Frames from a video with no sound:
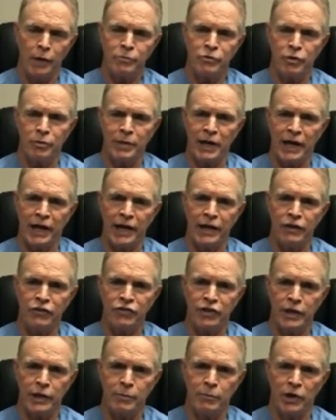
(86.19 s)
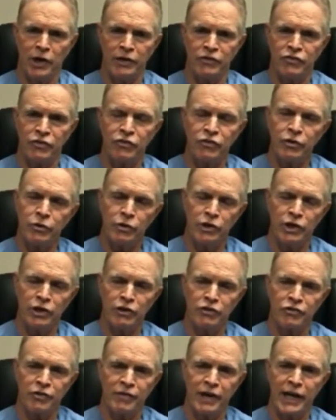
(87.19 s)
Up to about 18 months to 2
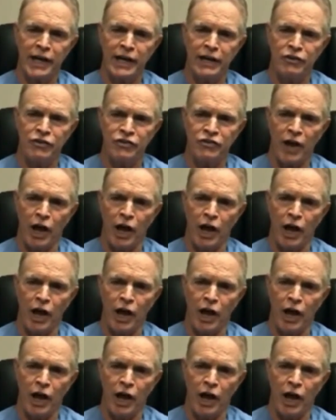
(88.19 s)
years of age,